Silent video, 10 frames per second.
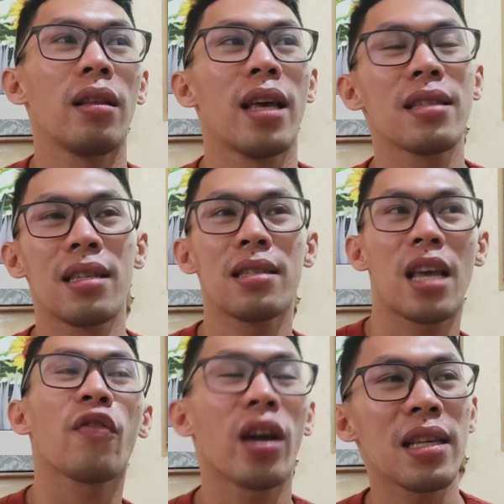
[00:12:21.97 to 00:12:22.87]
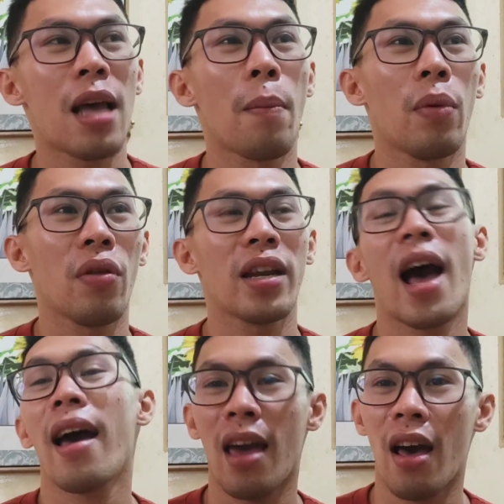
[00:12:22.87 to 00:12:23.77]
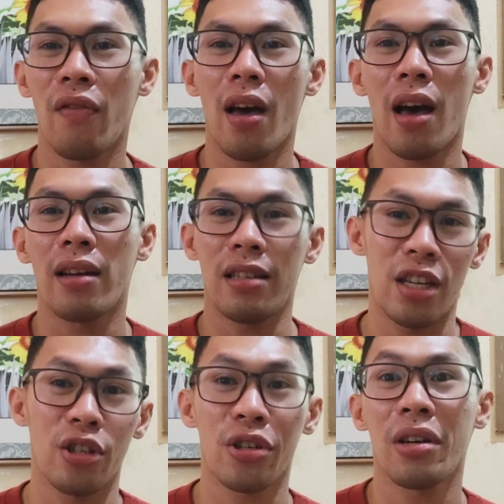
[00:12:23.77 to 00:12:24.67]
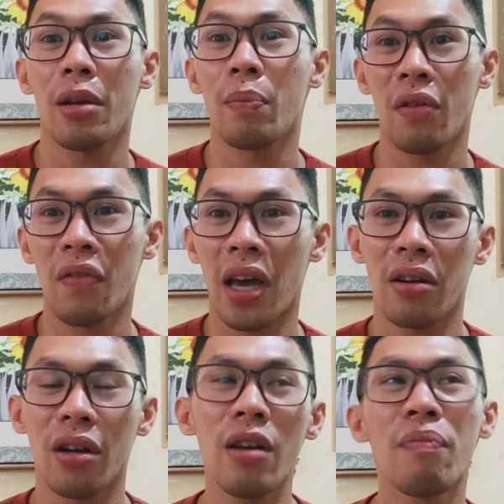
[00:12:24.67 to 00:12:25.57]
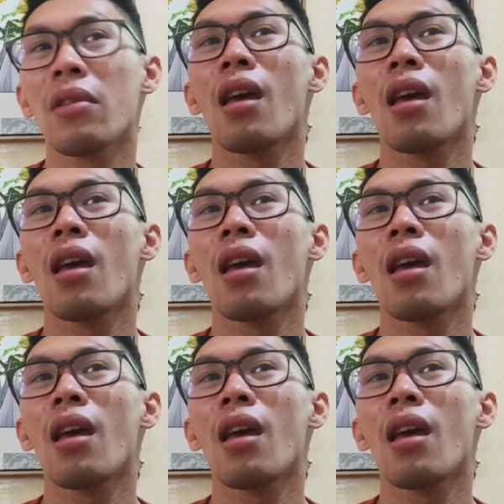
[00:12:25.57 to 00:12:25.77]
let's say for example that I have an internet provider